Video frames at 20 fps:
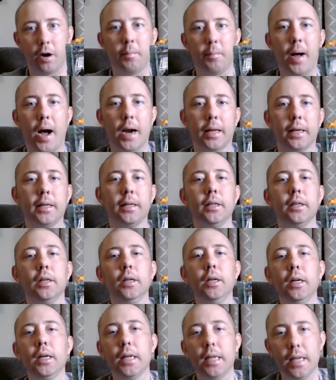body,
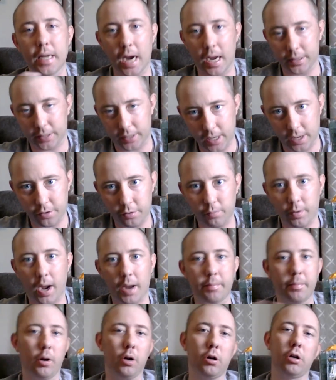he got the other
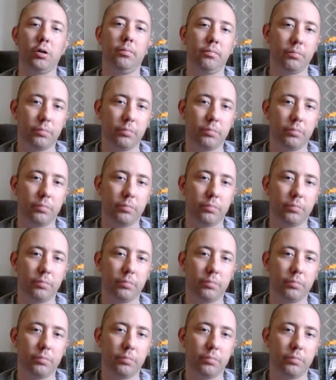ride book.